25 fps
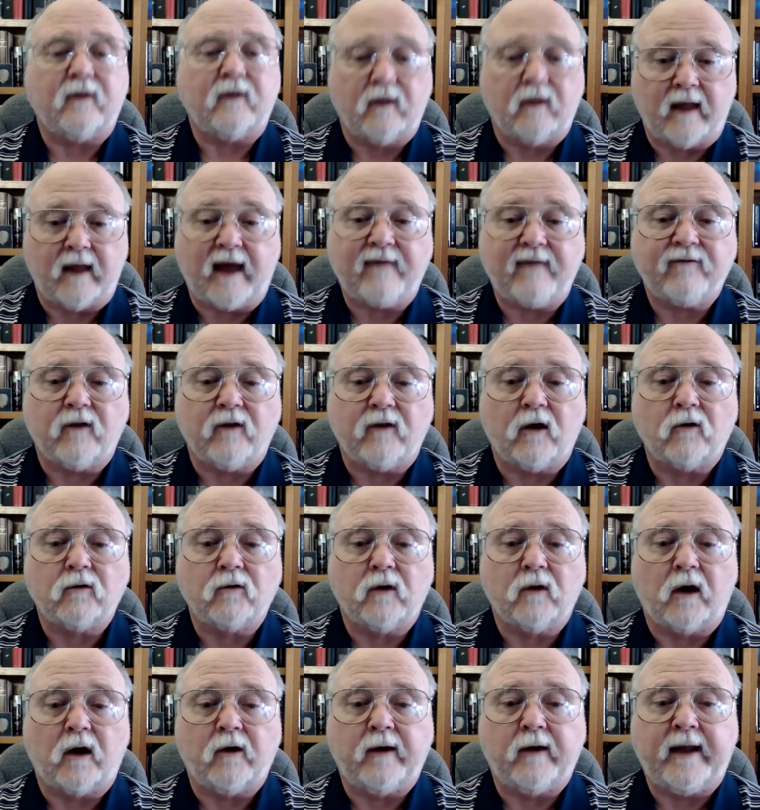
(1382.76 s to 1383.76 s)
lifelong
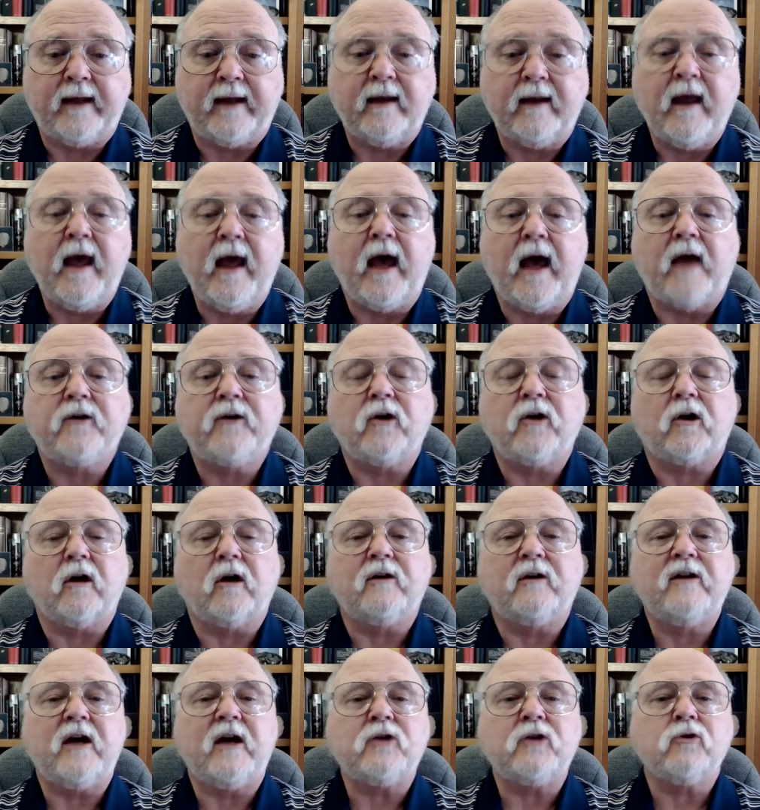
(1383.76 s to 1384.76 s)
learning and to
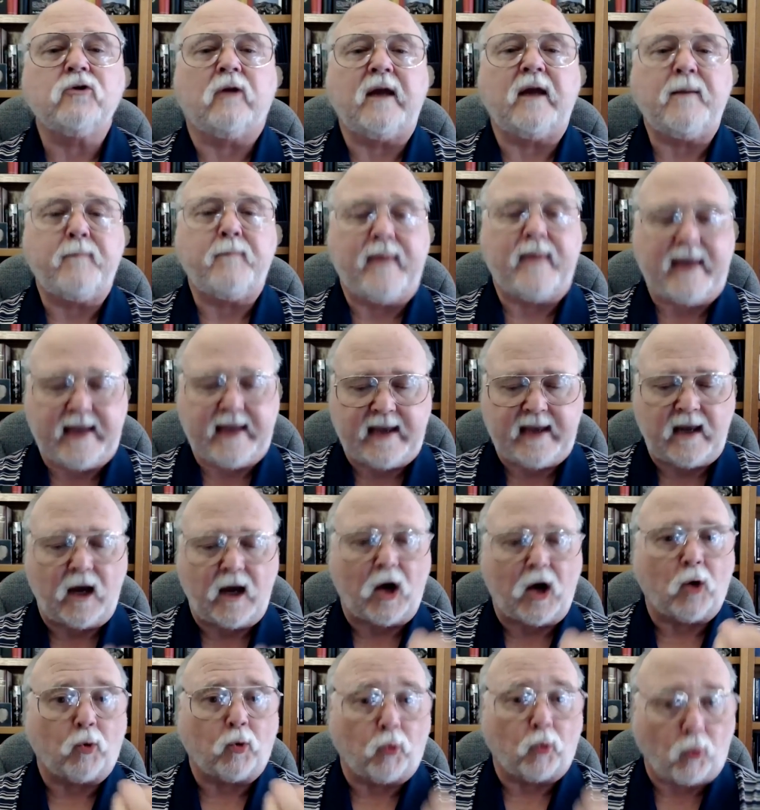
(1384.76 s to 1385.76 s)
continually be
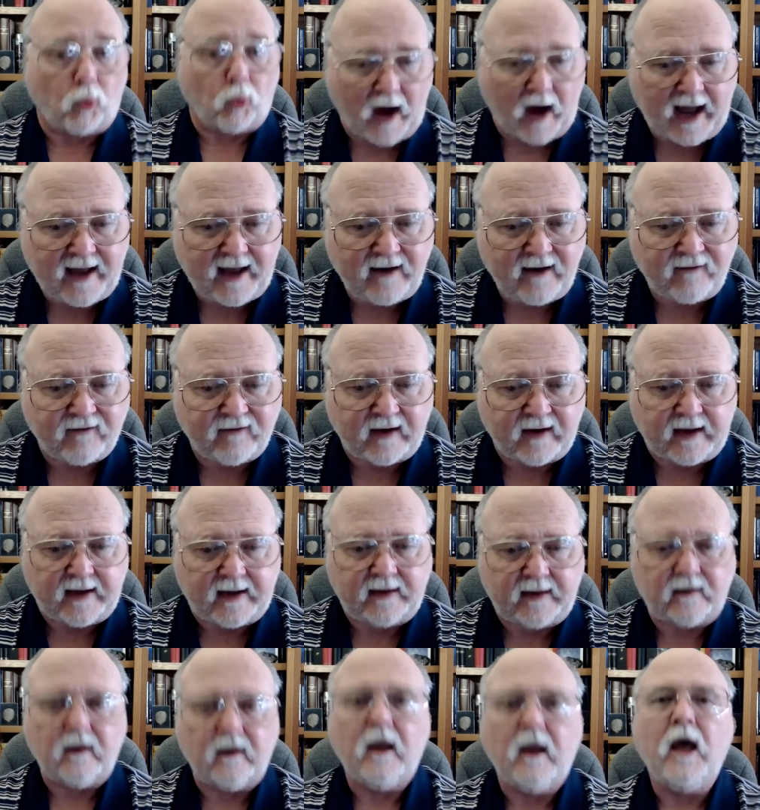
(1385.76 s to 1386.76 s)

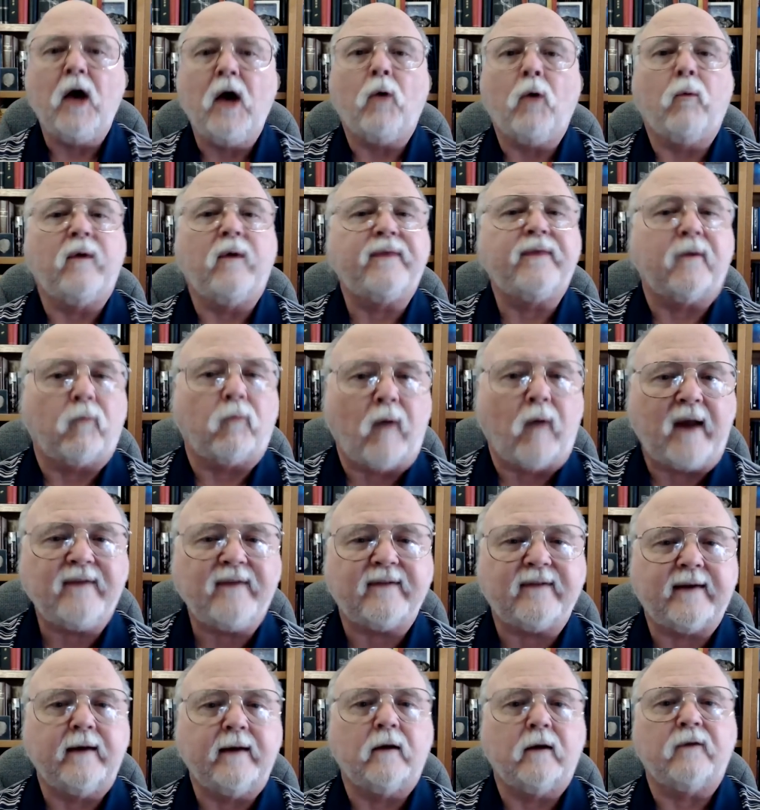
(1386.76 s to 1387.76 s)
arriving with the right
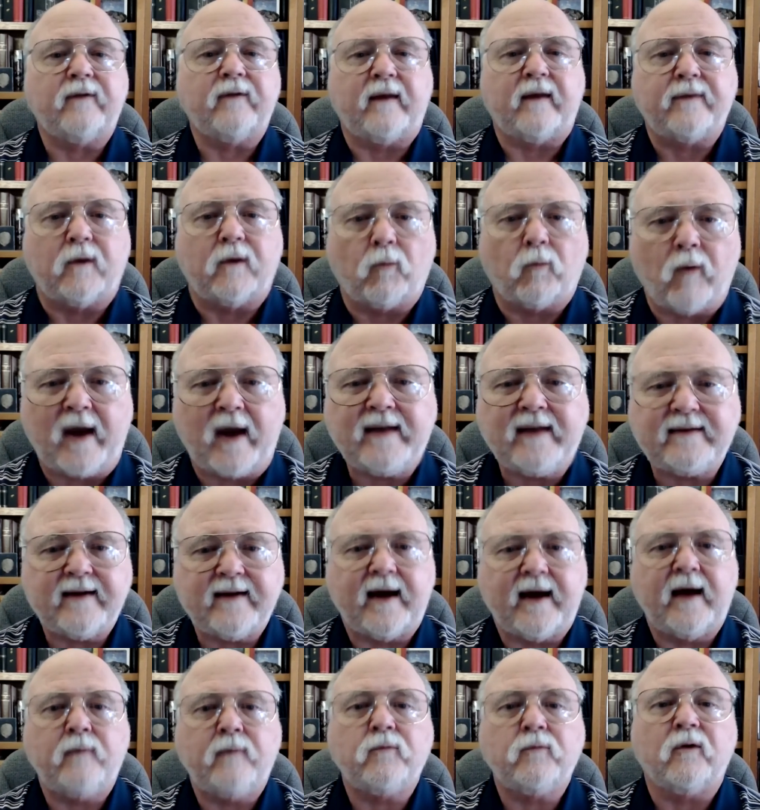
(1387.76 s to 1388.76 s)
skills at the right
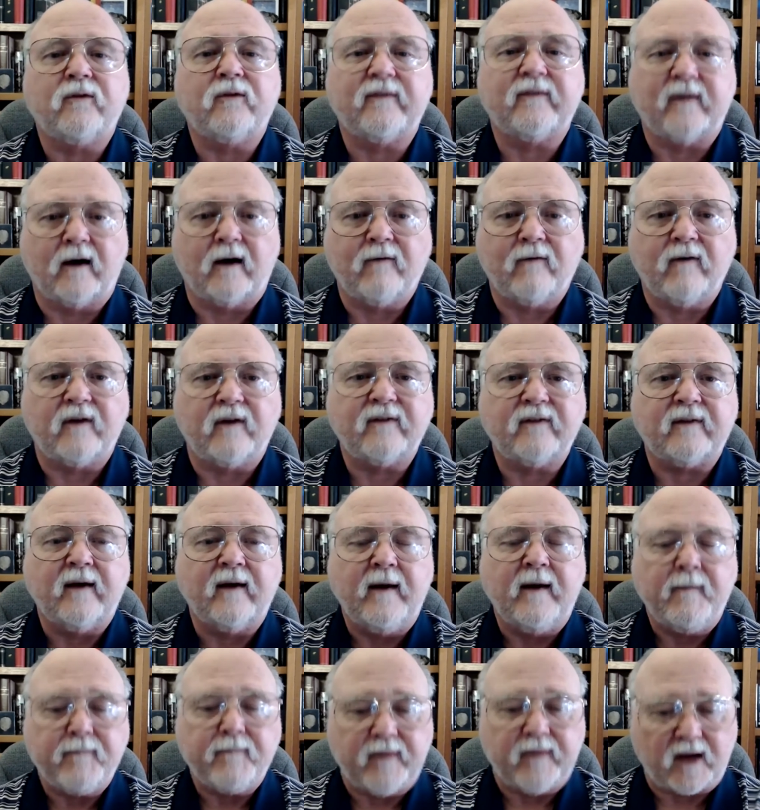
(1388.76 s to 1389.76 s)
time to service
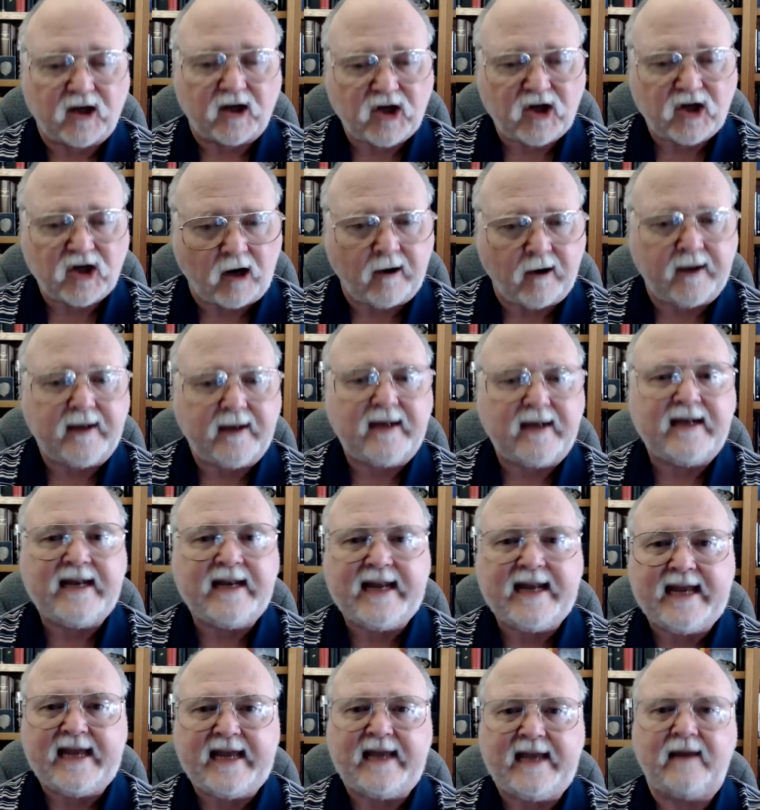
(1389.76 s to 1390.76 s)
the current
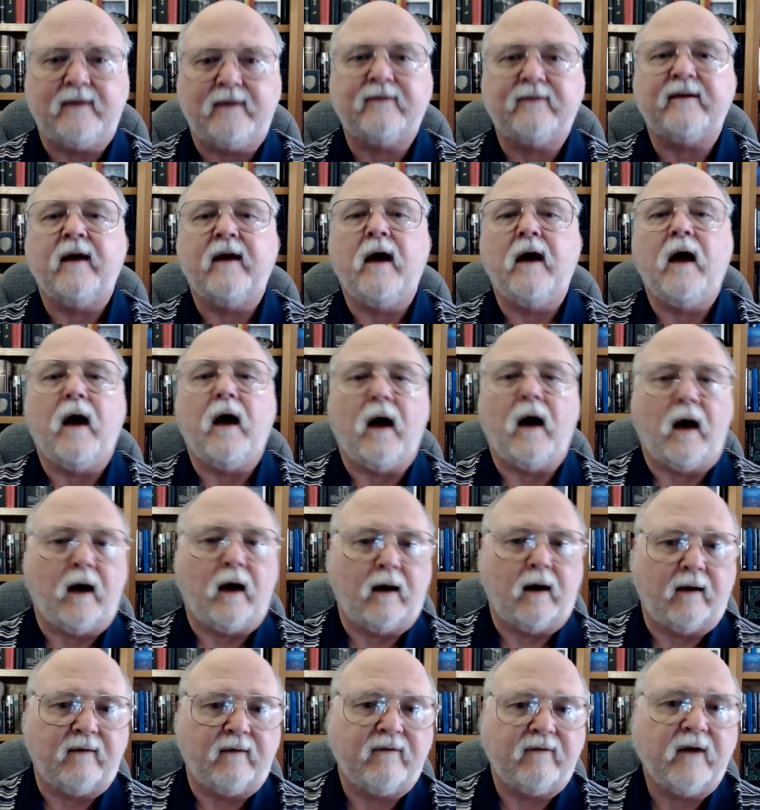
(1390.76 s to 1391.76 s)
needs
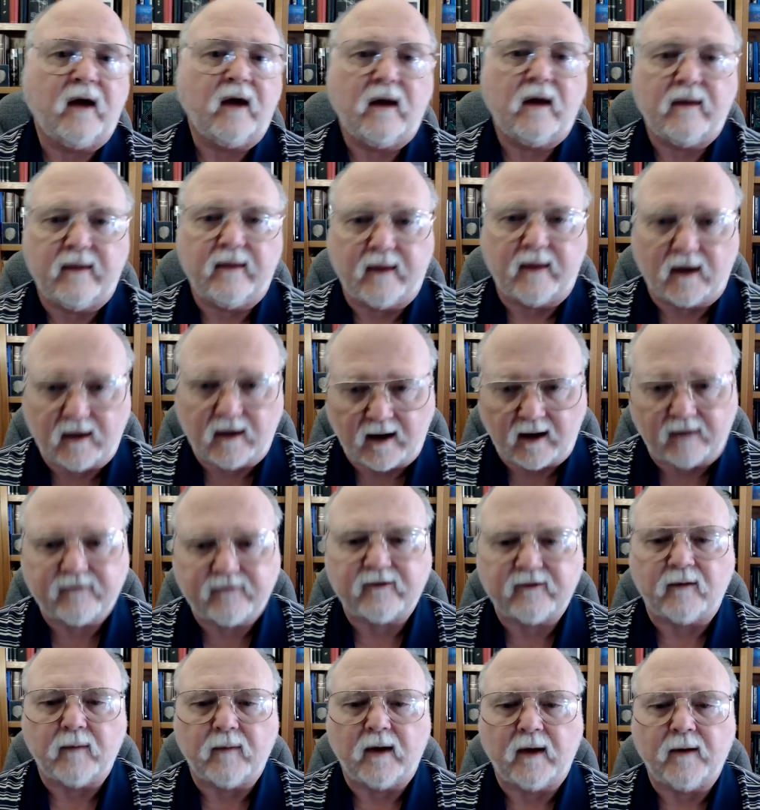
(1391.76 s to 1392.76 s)
of the
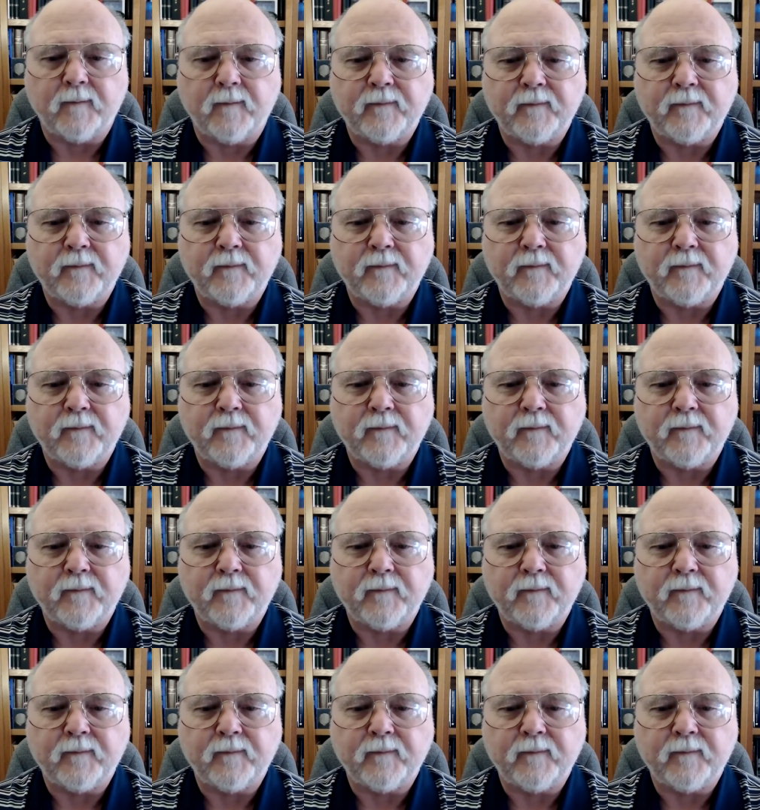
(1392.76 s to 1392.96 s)
customer.